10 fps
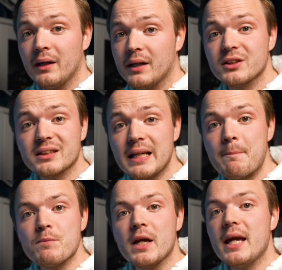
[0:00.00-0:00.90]
And as you can
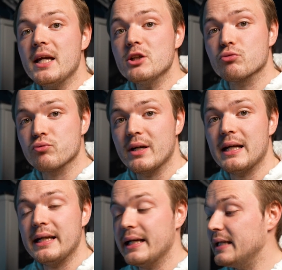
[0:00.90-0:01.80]
see, it is
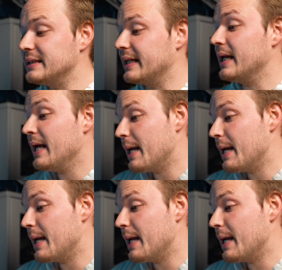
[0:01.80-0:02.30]
really easy.